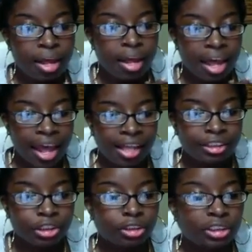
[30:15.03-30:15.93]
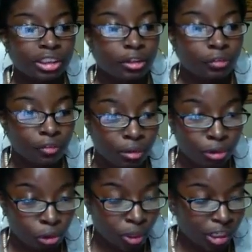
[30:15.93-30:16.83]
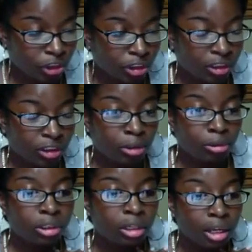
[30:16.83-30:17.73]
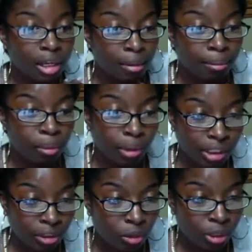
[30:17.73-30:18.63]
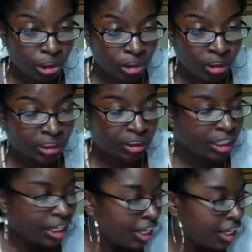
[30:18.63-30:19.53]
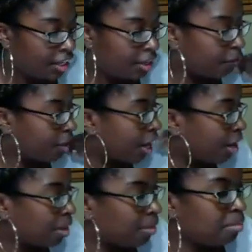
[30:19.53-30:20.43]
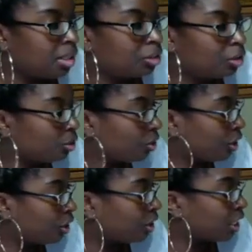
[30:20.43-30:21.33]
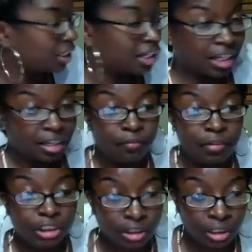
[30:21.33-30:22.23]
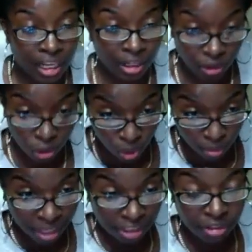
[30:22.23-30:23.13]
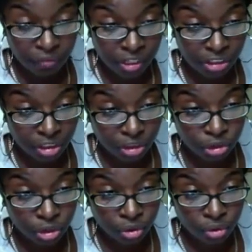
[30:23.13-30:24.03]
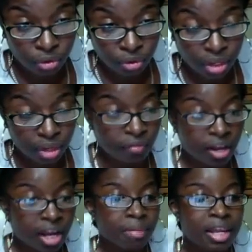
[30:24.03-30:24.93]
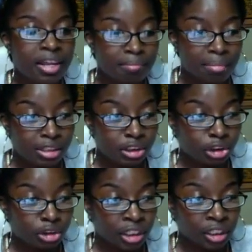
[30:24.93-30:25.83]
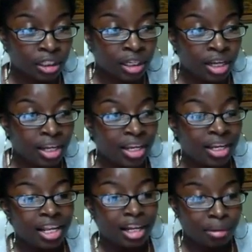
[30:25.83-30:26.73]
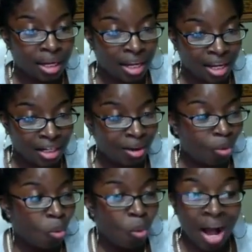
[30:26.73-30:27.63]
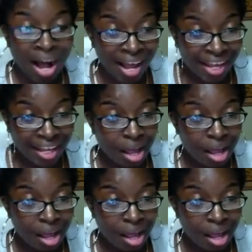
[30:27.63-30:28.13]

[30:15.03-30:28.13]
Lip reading: Ask yourself those questions, those important questions. If I'm administering like infection, like going back to infection control, if I'm administering an antibiotic, why?